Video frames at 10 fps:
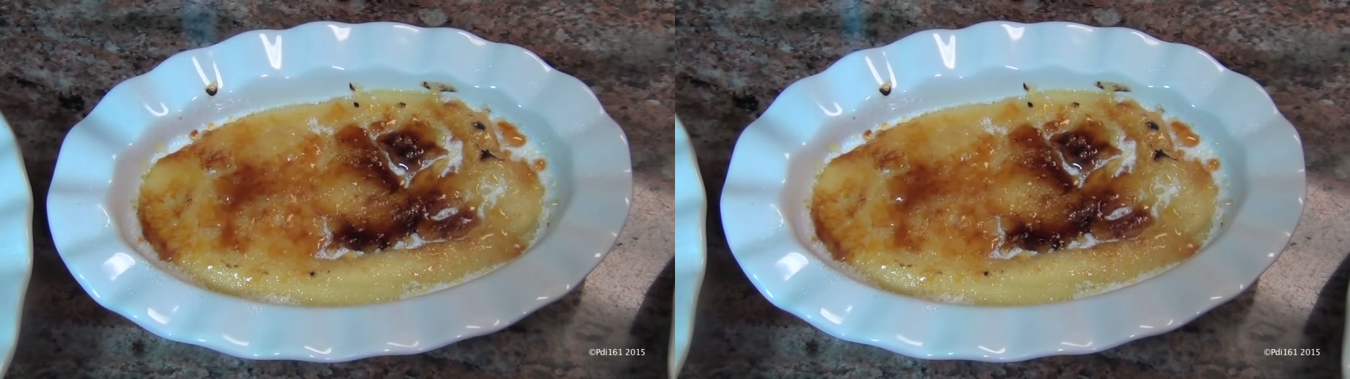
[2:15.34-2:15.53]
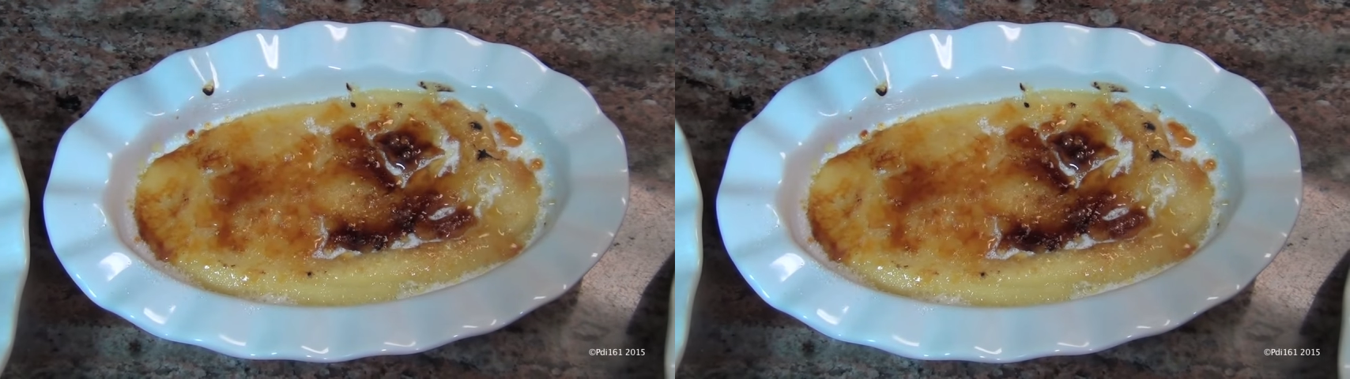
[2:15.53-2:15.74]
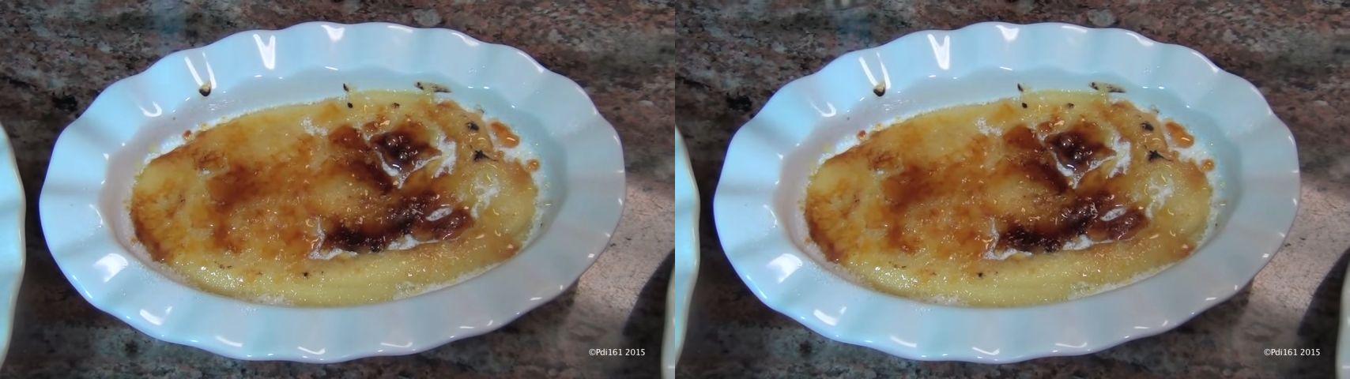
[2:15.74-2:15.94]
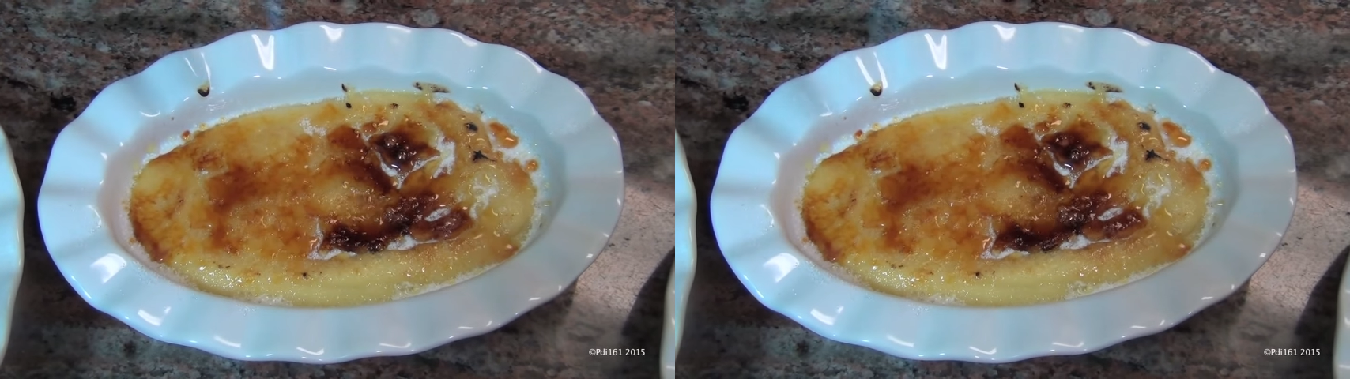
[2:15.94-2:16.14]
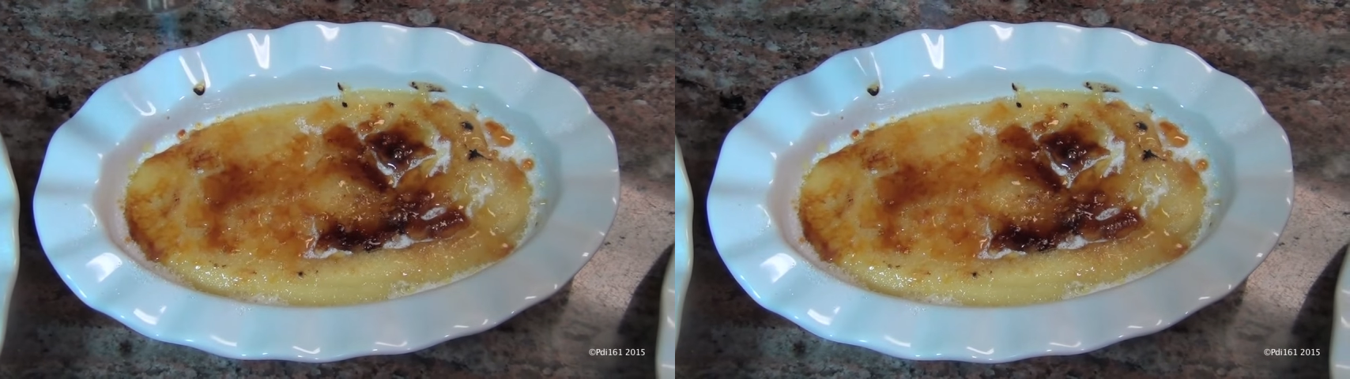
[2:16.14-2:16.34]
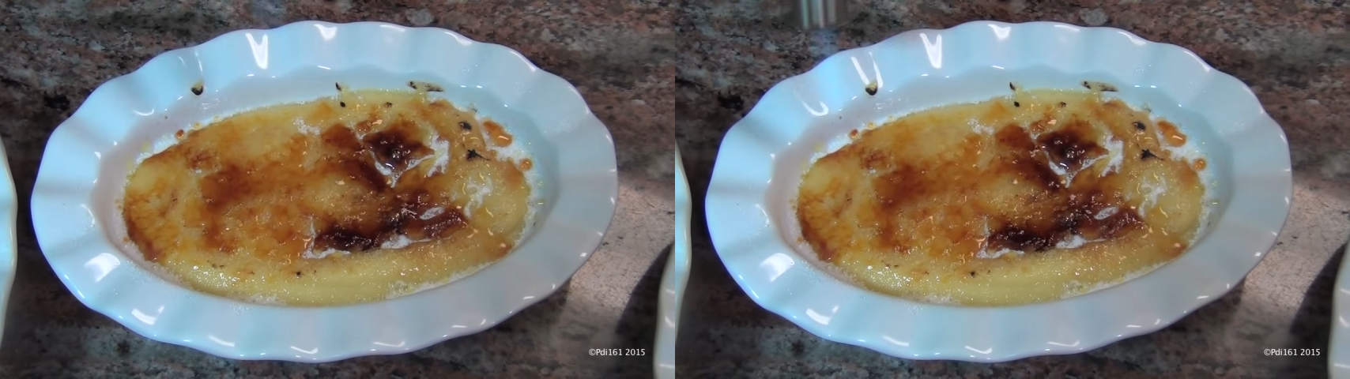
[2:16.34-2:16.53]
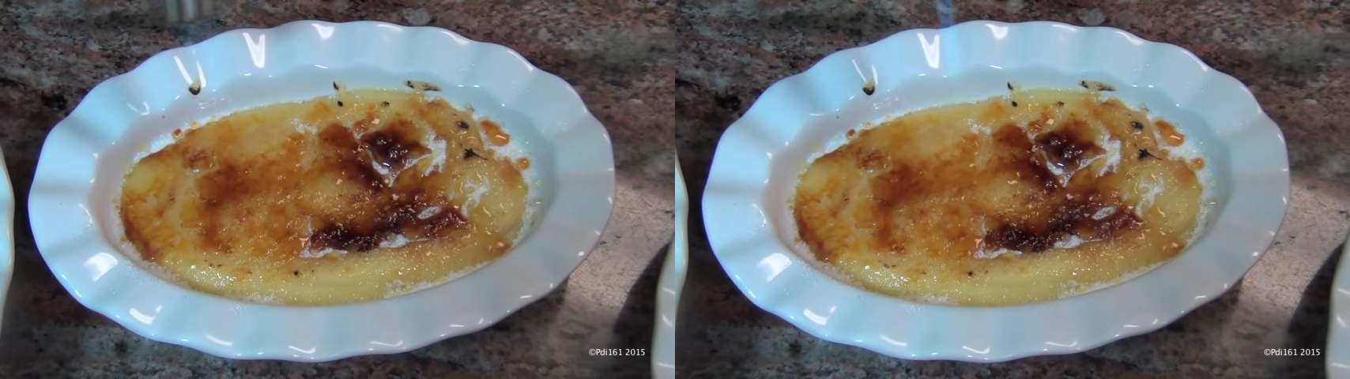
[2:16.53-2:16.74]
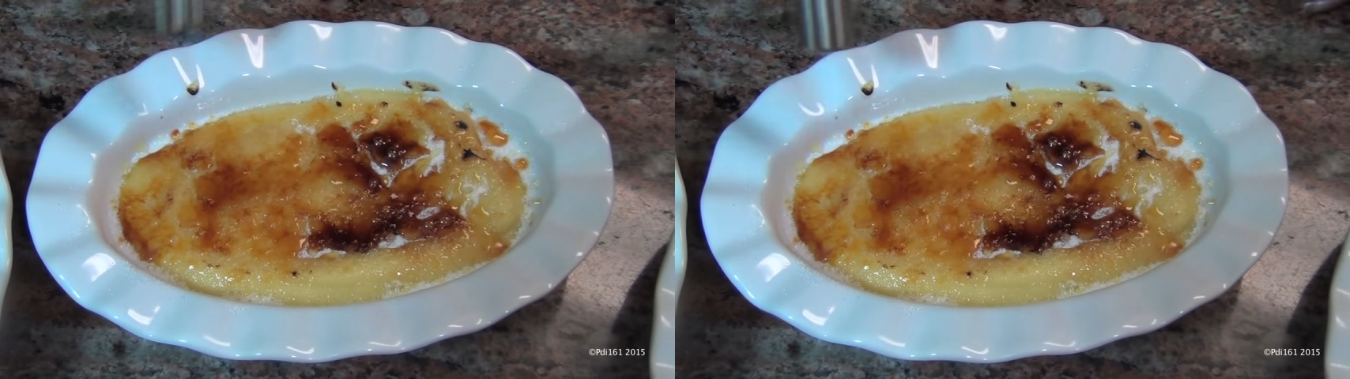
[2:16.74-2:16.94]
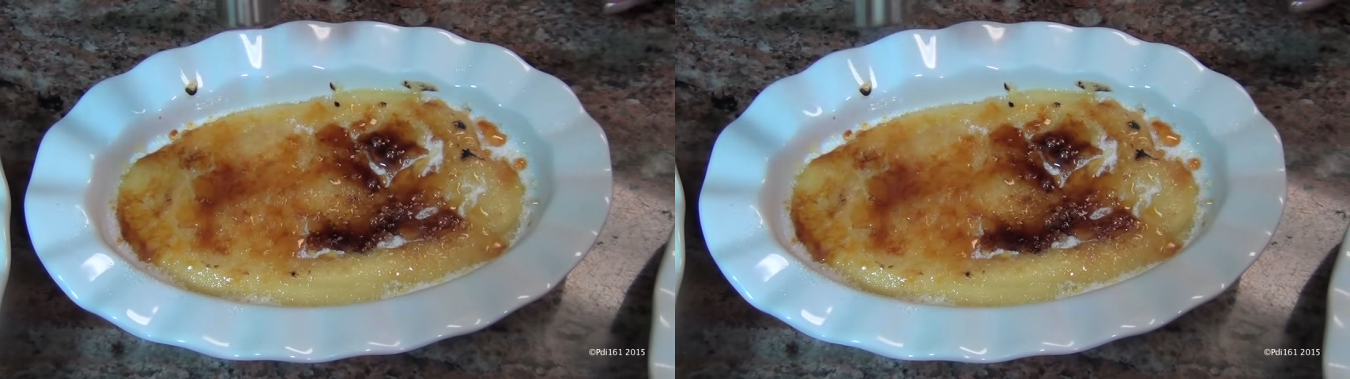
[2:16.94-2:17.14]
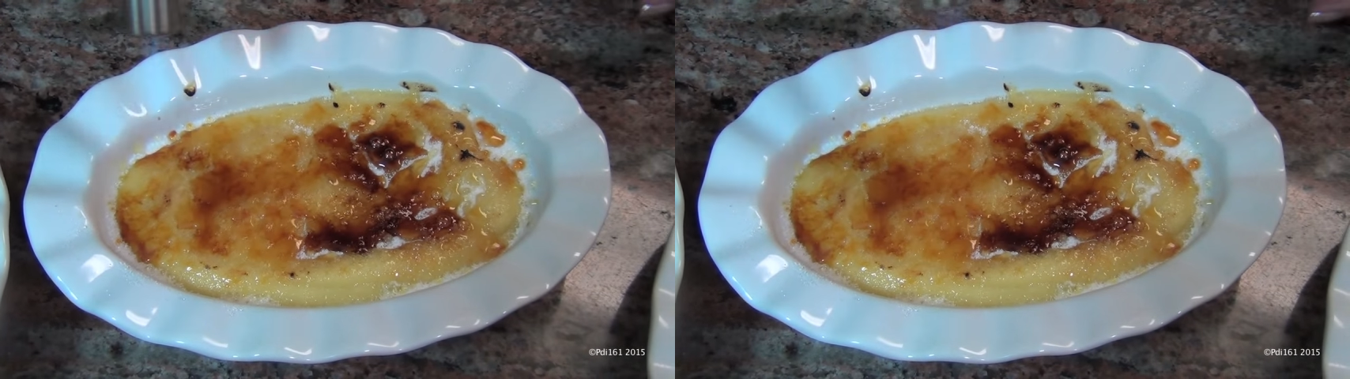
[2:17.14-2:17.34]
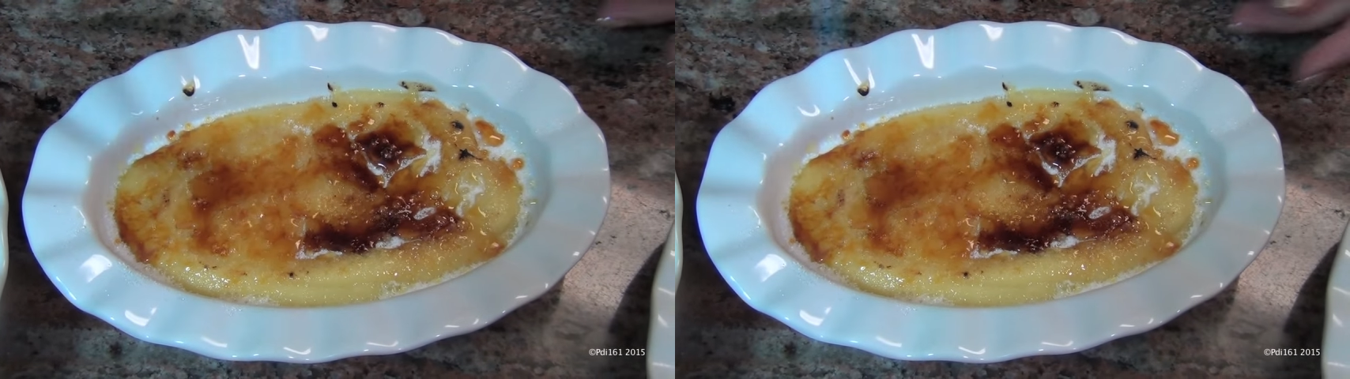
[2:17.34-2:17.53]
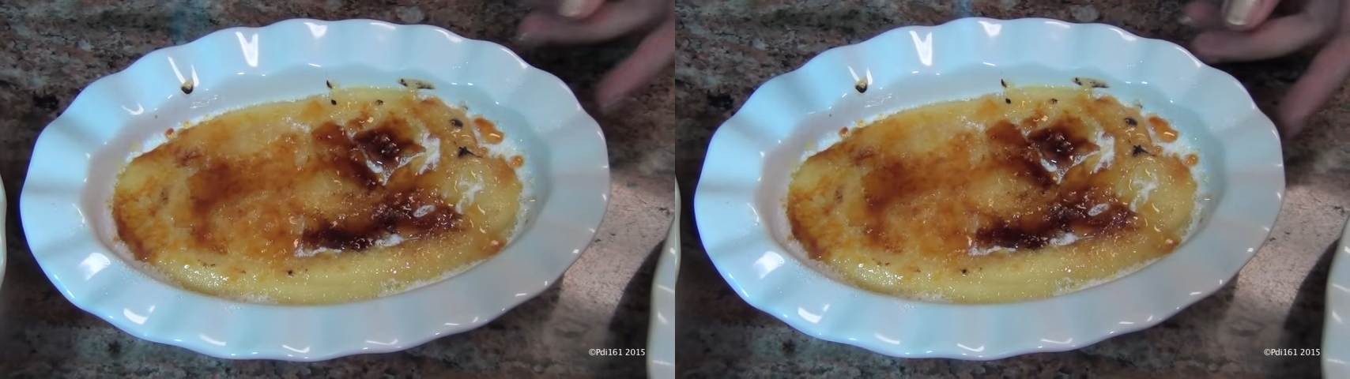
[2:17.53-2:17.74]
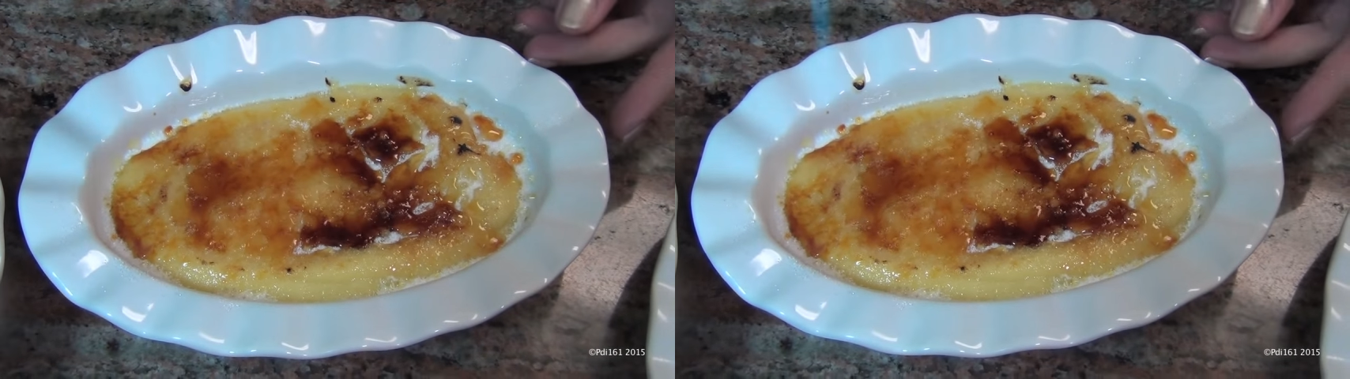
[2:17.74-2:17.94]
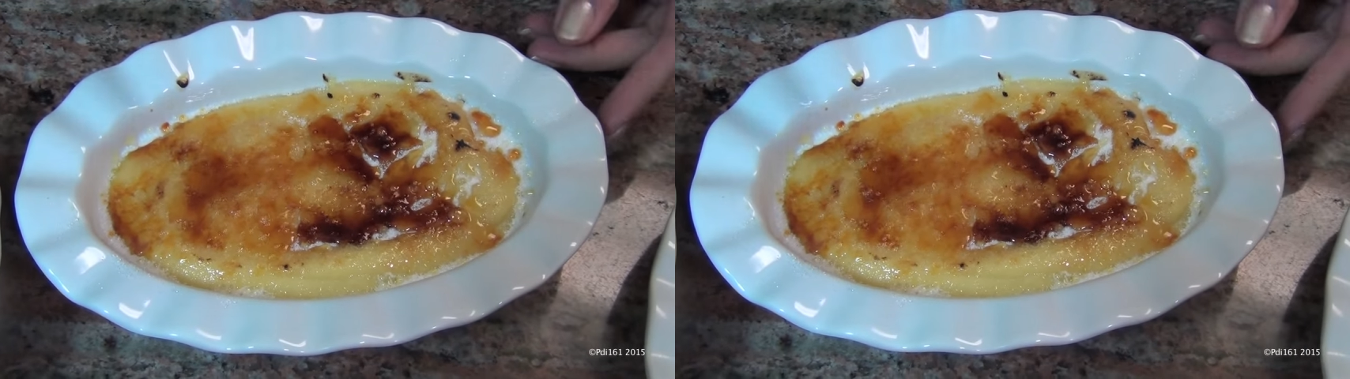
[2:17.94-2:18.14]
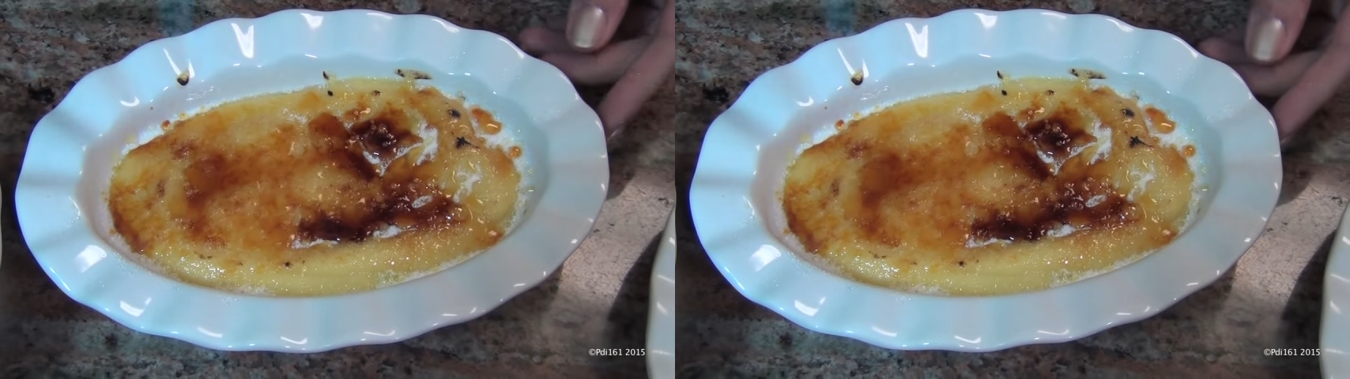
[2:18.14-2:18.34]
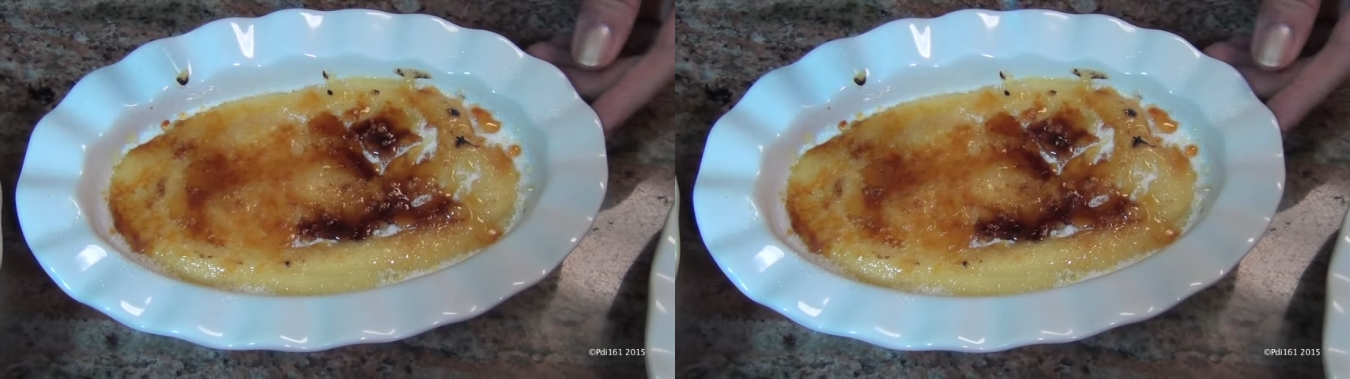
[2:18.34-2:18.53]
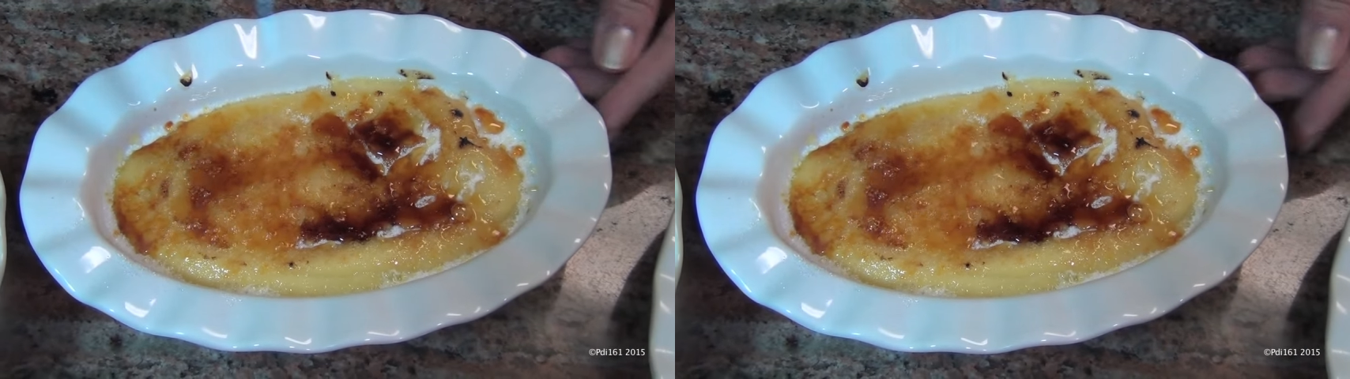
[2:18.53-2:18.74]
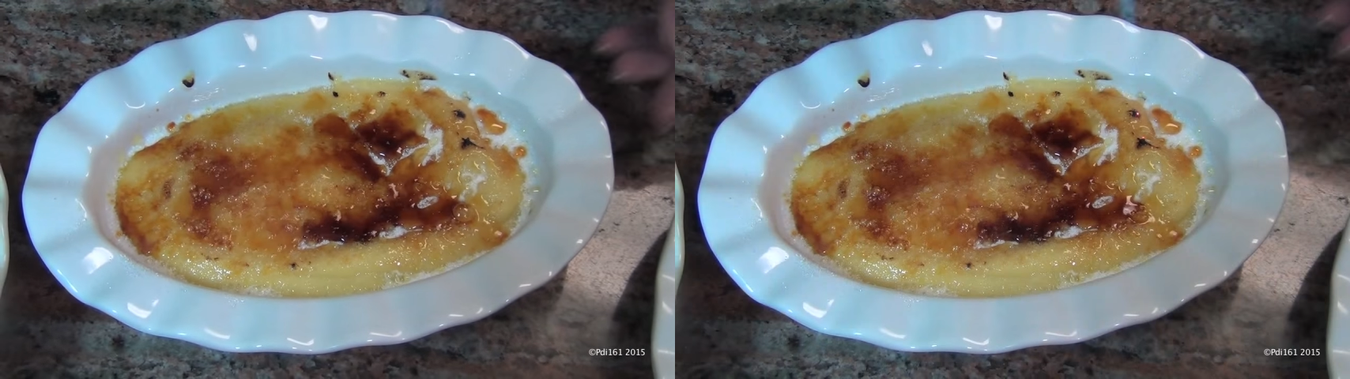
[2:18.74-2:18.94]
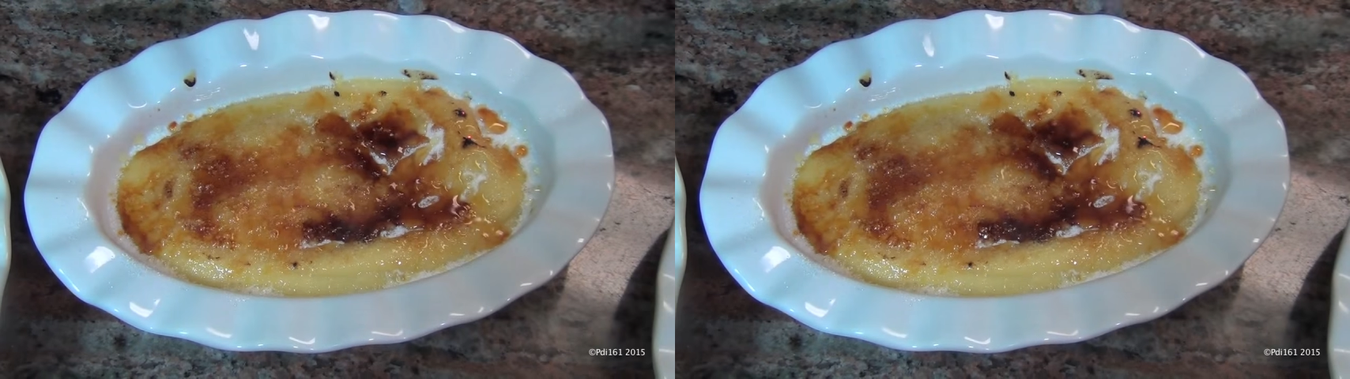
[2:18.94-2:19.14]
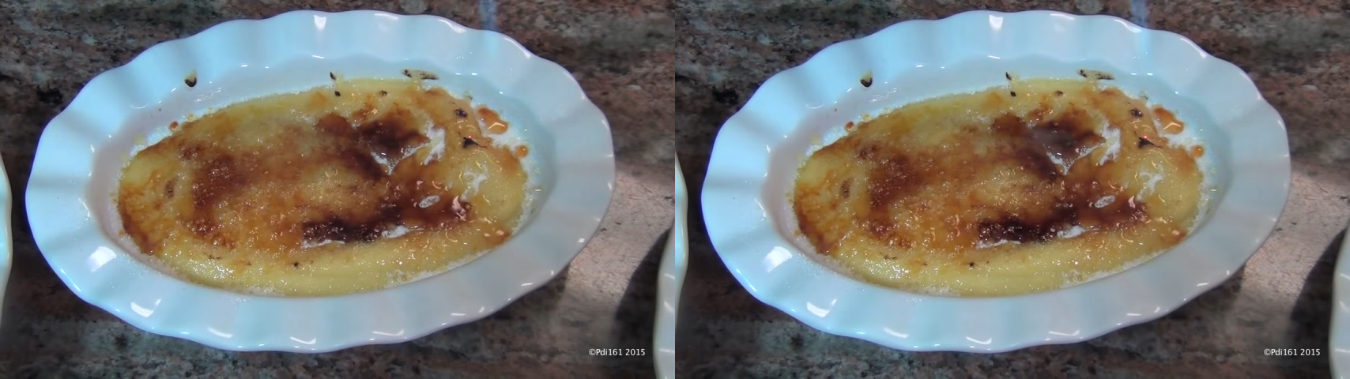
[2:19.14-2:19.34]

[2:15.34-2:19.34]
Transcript: Nobody's mouth can be seen.